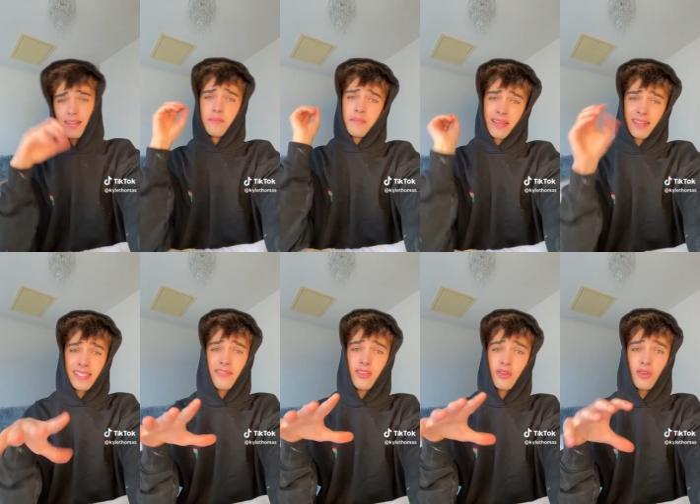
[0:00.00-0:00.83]
because
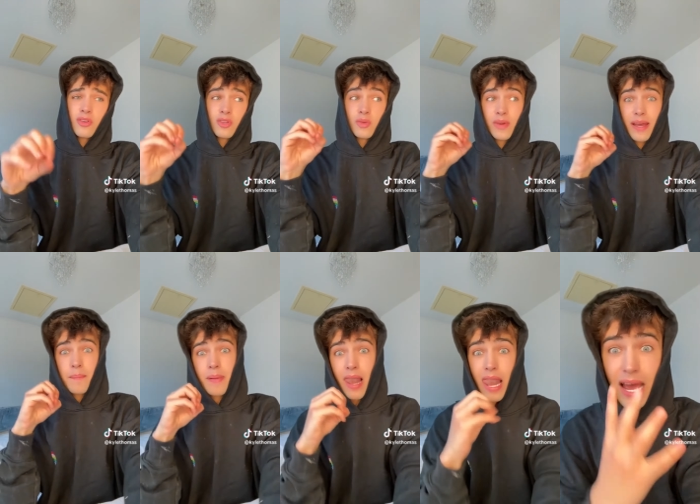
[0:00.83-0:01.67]
if you do, you will get
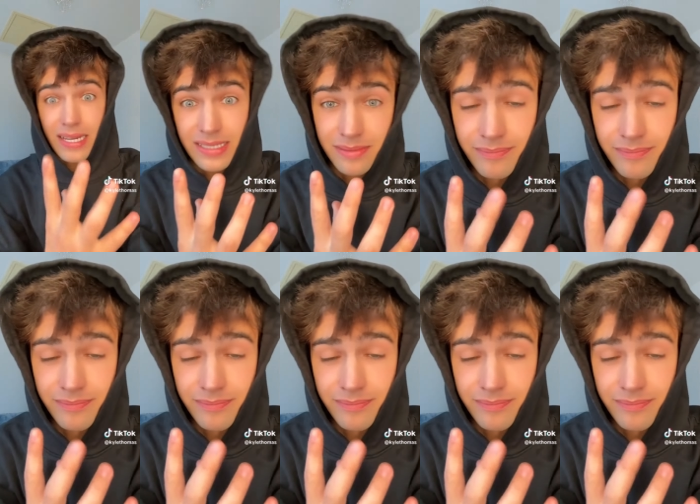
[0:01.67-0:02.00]
blood.